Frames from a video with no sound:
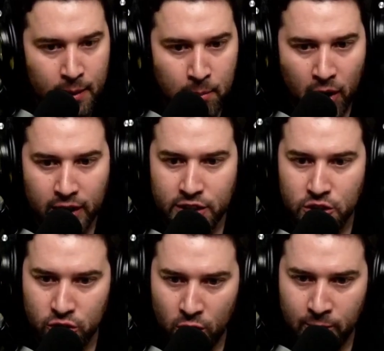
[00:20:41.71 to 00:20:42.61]
Marcus
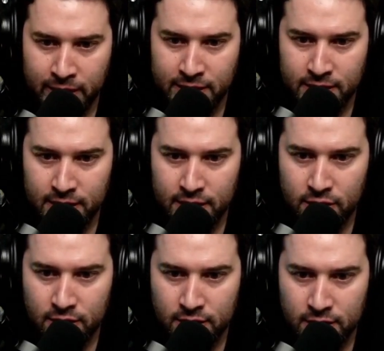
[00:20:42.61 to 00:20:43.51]
Stroman's
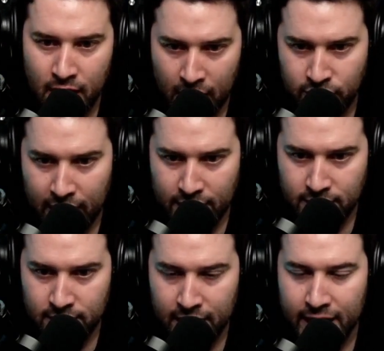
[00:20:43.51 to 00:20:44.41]
contract.
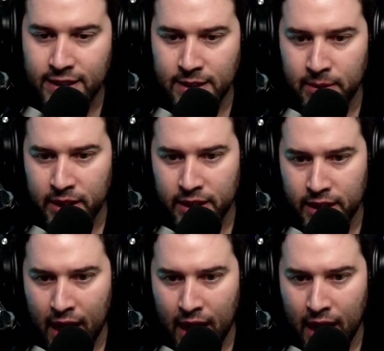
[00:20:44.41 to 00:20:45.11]
$18 million.